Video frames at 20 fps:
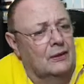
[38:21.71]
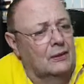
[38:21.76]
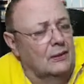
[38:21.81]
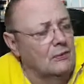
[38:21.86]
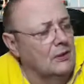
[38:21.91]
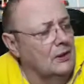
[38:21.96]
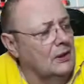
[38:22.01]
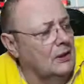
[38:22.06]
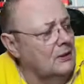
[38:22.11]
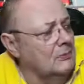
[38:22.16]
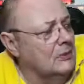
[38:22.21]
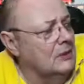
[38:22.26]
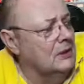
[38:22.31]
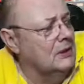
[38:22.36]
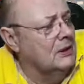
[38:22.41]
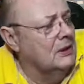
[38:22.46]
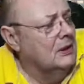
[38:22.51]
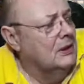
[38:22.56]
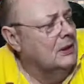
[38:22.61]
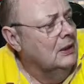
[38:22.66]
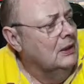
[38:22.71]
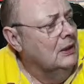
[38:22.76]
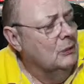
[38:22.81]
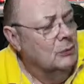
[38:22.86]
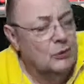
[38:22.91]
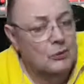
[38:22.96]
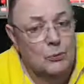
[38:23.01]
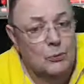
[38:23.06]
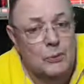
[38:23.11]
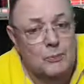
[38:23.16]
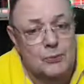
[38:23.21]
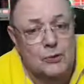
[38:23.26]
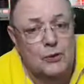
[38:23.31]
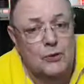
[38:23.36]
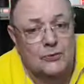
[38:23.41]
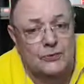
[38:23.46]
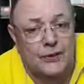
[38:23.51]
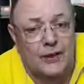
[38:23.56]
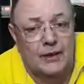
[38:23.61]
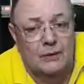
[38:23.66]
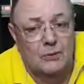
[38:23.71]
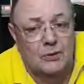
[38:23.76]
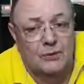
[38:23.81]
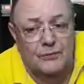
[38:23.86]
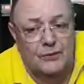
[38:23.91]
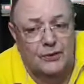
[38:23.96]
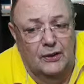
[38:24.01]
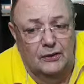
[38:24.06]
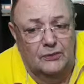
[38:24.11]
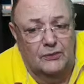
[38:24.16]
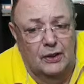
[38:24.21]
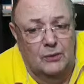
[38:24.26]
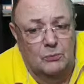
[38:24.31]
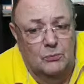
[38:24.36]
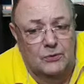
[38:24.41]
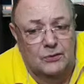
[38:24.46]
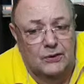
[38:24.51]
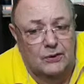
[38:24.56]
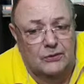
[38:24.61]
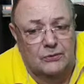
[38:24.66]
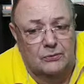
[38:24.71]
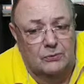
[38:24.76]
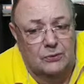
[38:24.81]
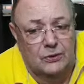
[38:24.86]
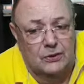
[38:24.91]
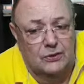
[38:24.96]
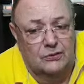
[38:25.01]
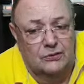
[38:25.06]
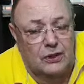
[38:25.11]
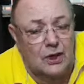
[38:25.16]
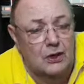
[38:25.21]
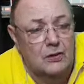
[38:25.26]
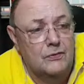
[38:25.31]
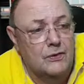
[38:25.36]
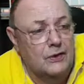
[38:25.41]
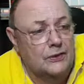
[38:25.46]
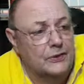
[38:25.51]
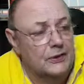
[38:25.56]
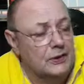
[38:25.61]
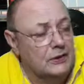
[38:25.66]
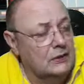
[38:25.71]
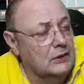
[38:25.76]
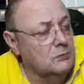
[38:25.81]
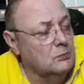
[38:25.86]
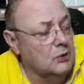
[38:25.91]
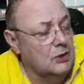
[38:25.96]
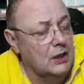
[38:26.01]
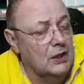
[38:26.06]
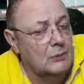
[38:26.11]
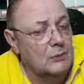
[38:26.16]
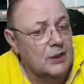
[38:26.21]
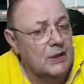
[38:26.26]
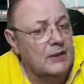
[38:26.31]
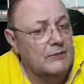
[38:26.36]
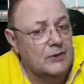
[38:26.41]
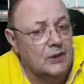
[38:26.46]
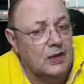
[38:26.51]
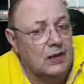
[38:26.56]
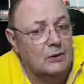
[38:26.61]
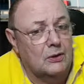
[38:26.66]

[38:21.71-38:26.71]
All right. I mean, we proved that we fucked up with this COVID thing, didn't we? We didn't